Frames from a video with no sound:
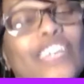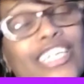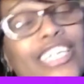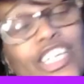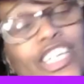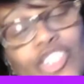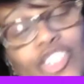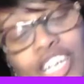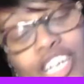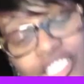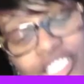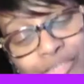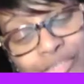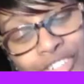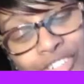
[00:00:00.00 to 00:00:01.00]
can date your
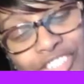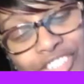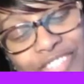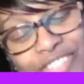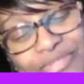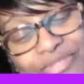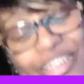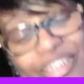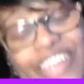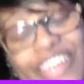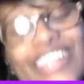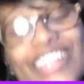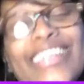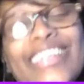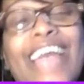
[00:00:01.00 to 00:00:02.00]
customers,
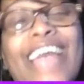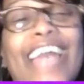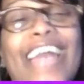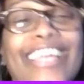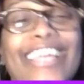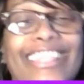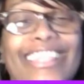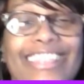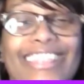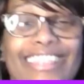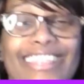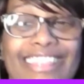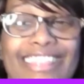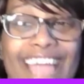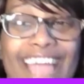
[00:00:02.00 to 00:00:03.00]
not
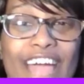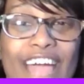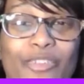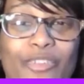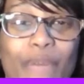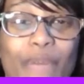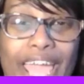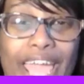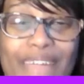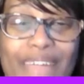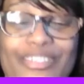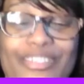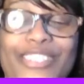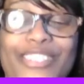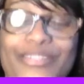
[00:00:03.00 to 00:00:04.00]
in that
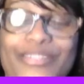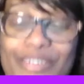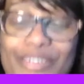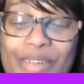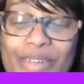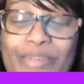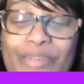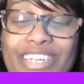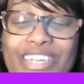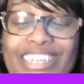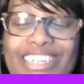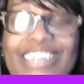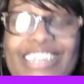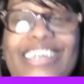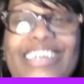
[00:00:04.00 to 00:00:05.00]
way, which you know what I
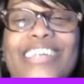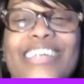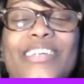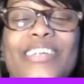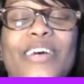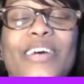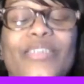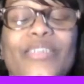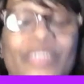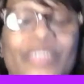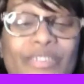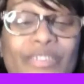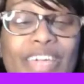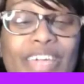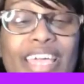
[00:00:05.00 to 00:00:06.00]
mean.
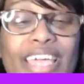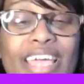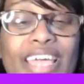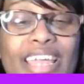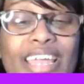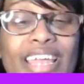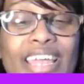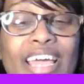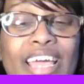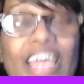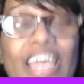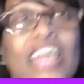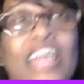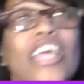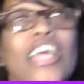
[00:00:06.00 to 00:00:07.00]
You can
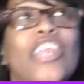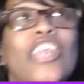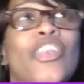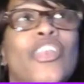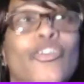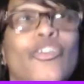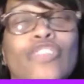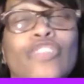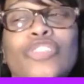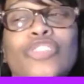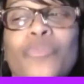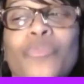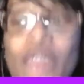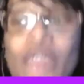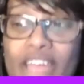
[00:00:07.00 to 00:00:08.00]
know what
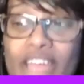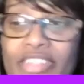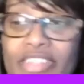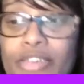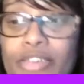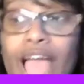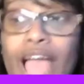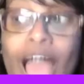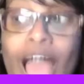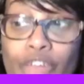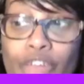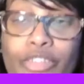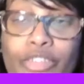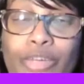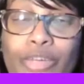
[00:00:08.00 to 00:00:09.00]
you want
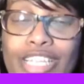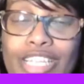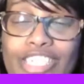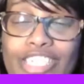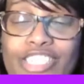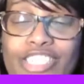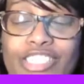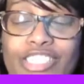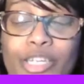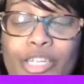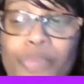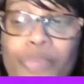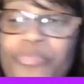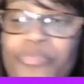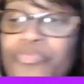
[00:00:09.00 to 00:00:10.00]
out of the
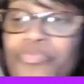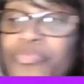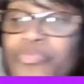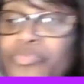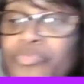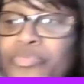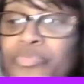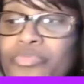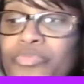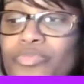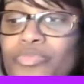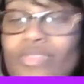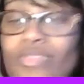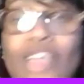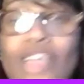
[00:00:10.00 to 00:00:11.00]
relationship.
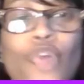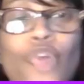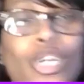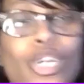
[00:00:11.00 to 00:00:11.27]
Of